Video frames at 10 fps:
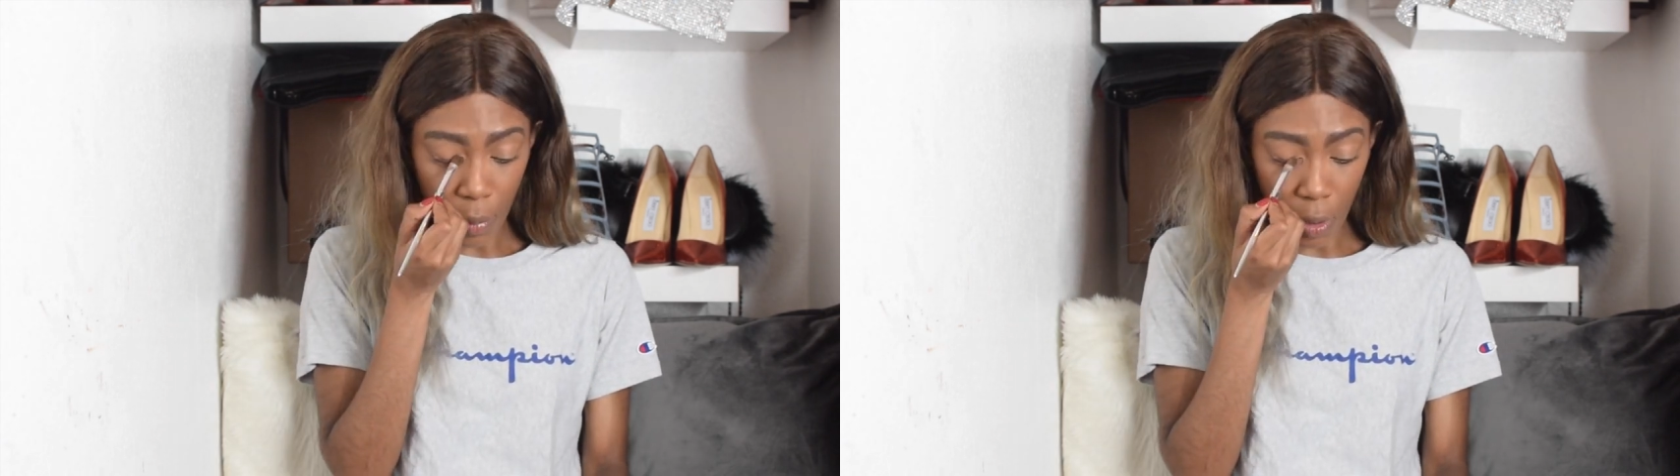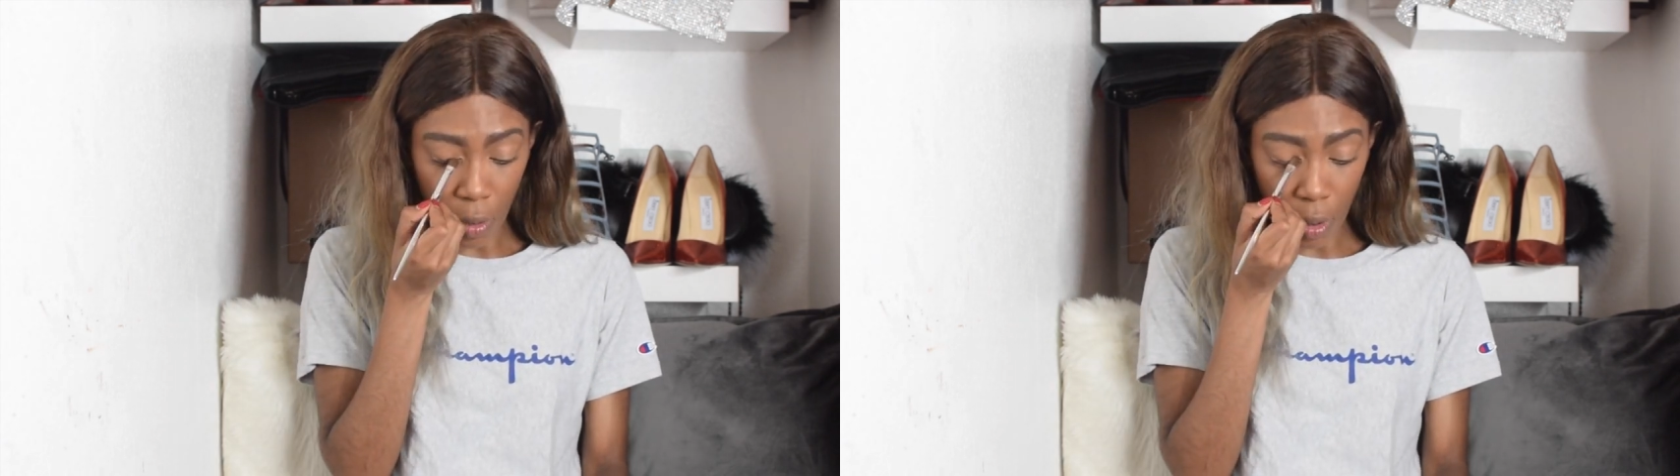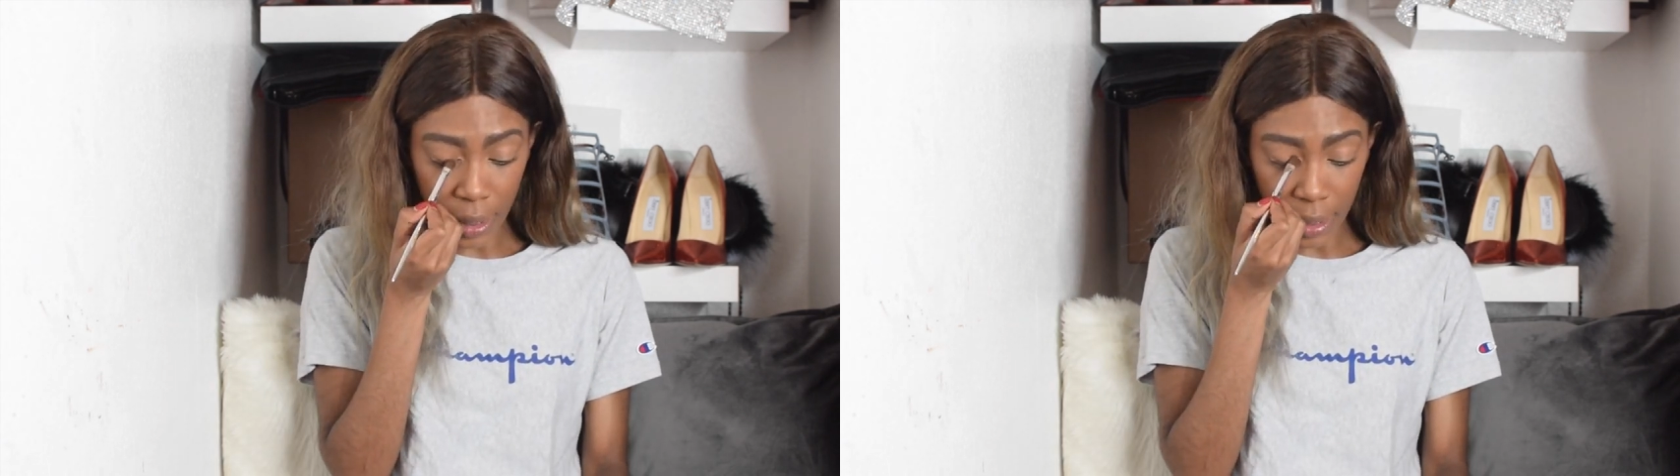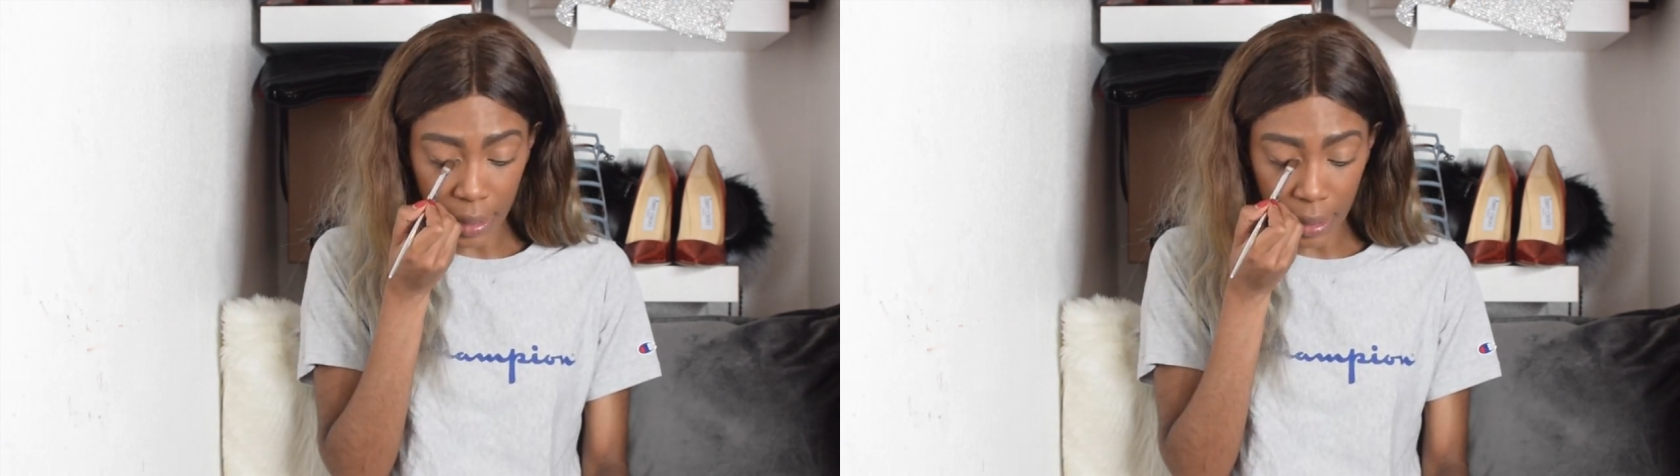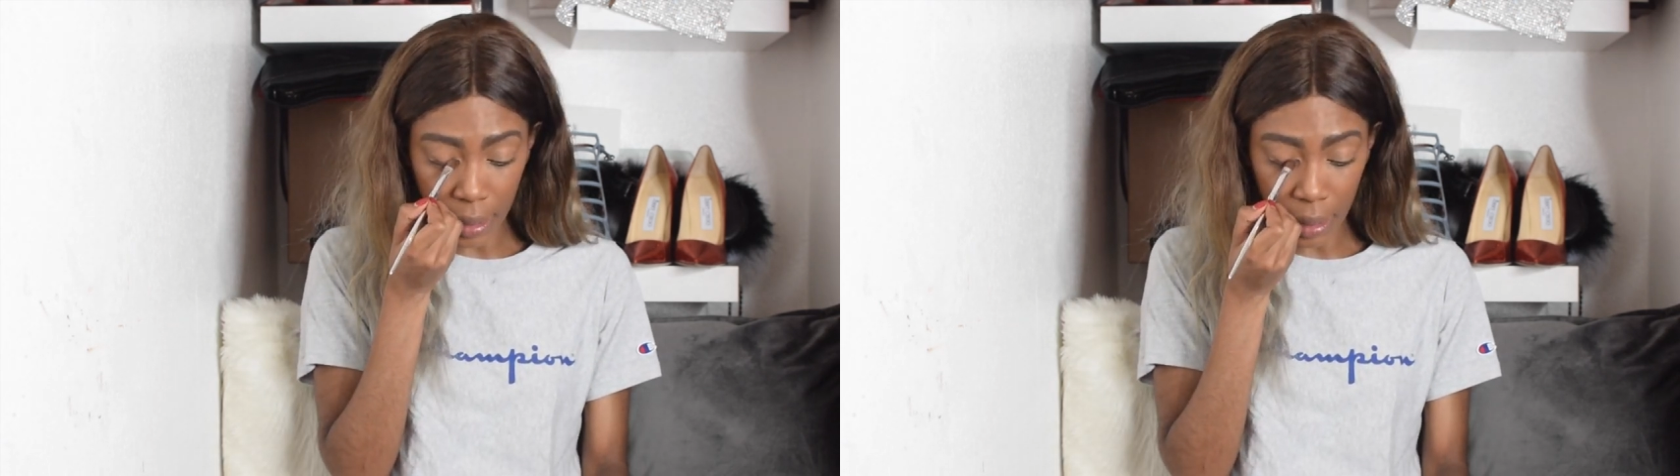
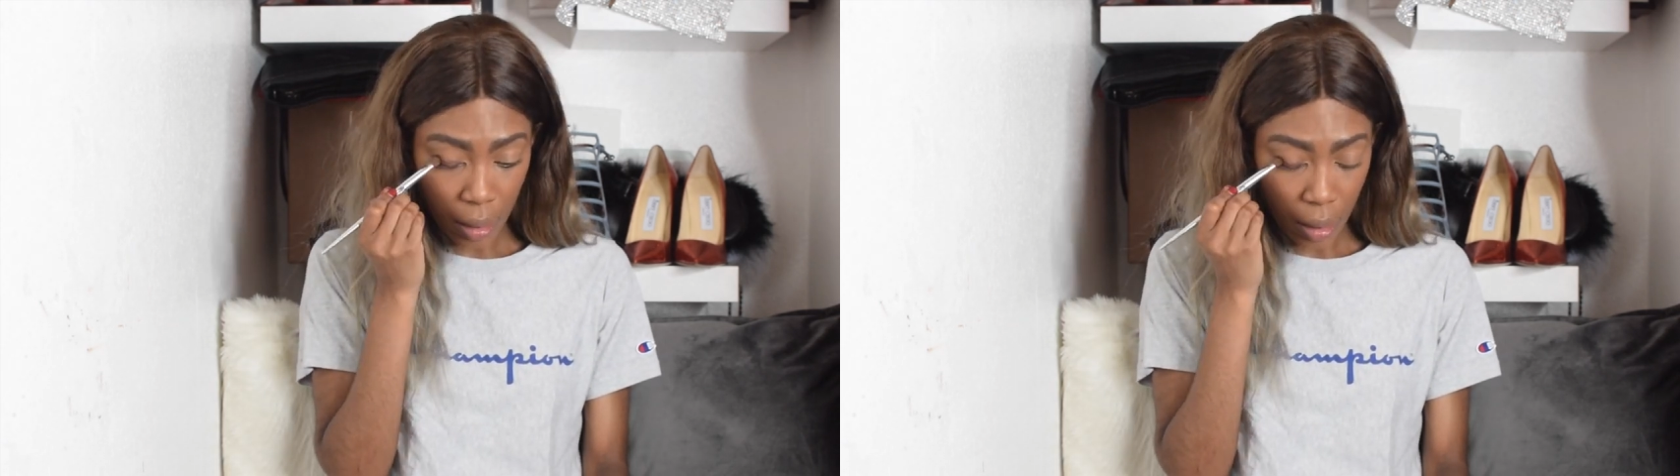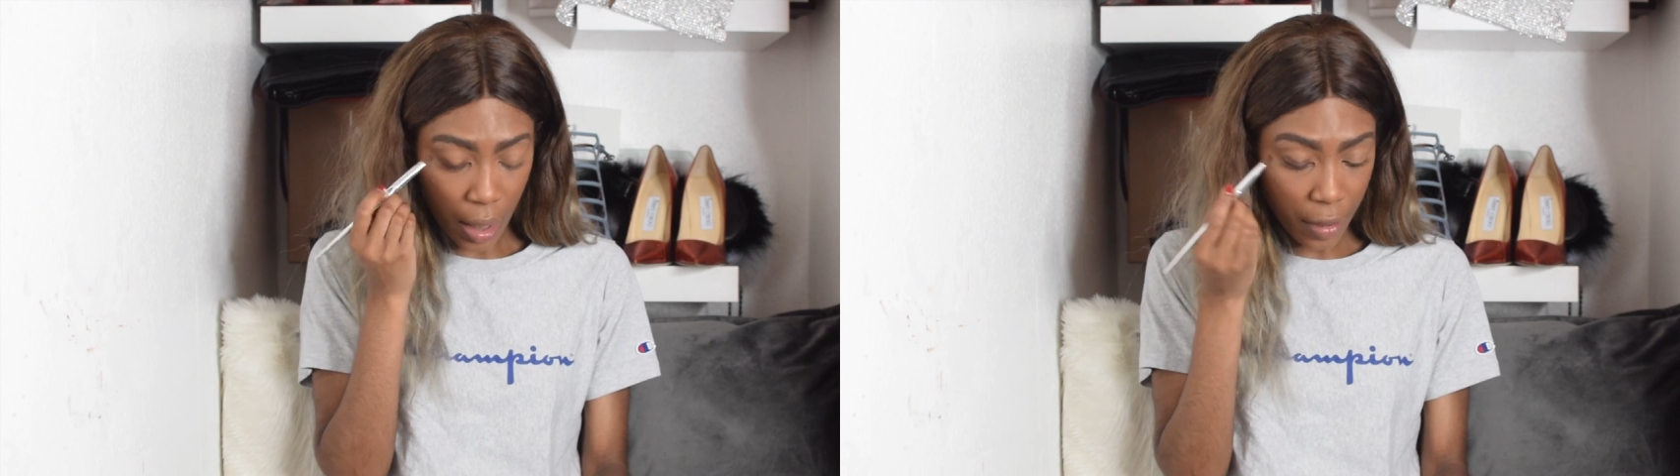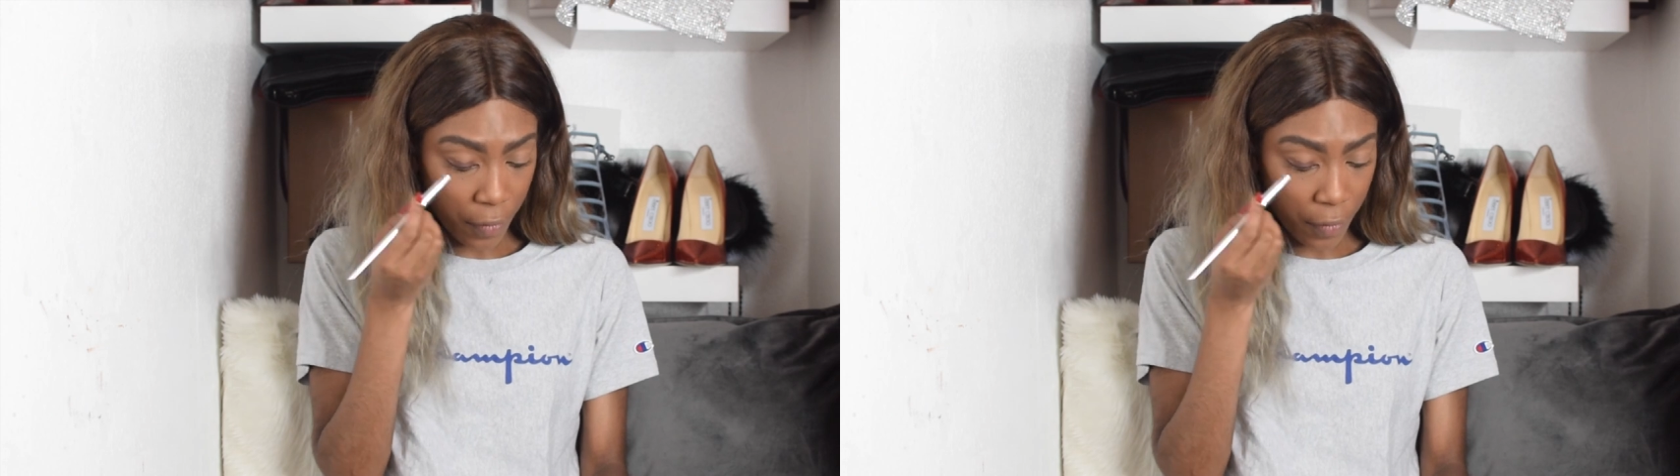mahogany kind